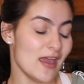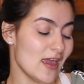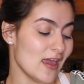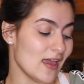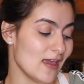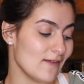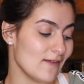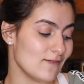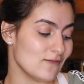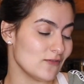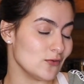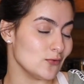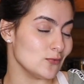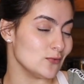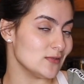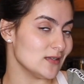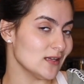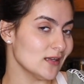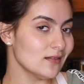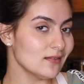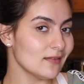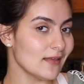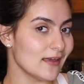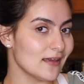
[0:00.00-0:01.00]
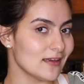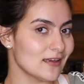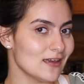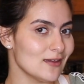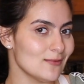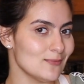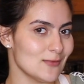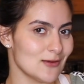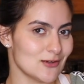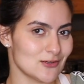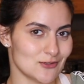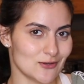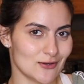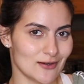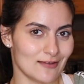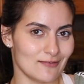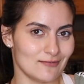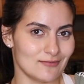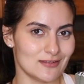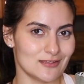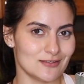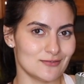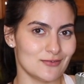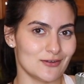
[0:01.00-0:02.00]
If you did like it, make sure to
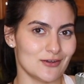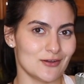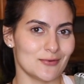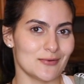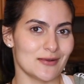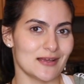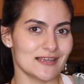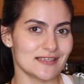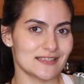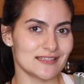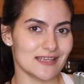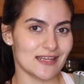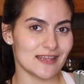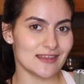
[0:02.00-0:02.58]
give this video a nice